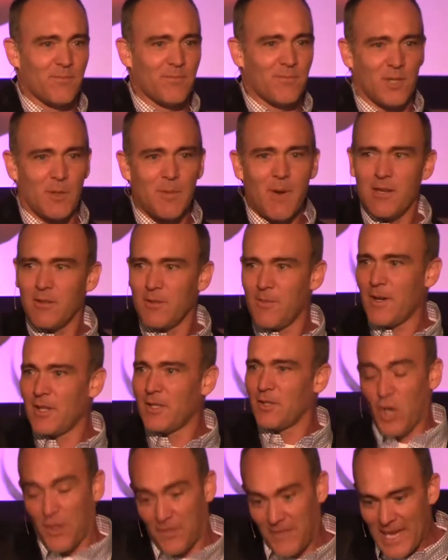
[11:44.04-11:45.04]
Come on, come
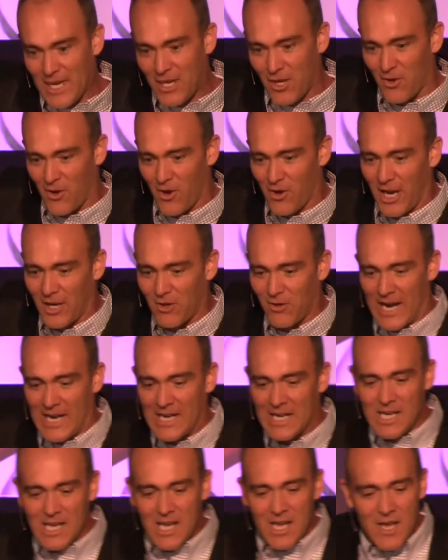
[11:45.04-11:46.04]
on. Good, thank you. Okay,
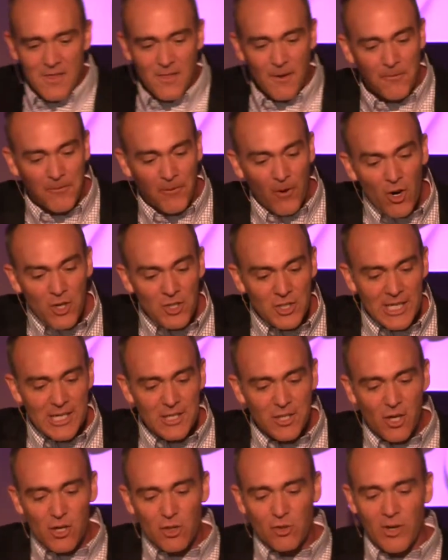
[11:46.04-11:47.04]
great. The first
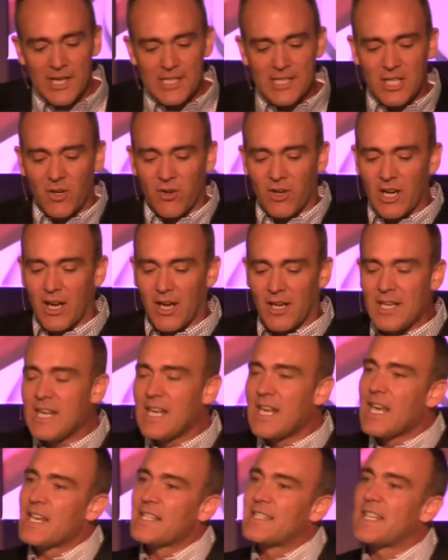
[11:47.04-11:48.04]
internal criterion
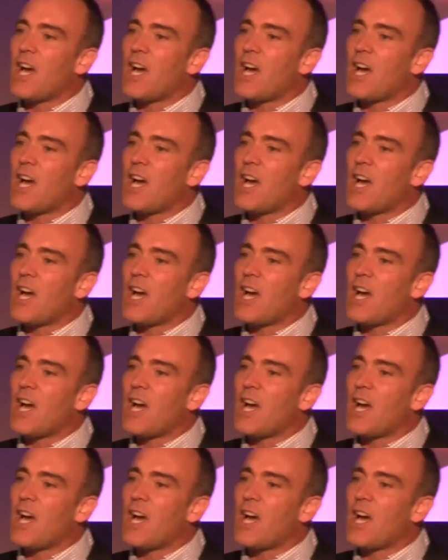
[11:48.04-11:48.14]
is the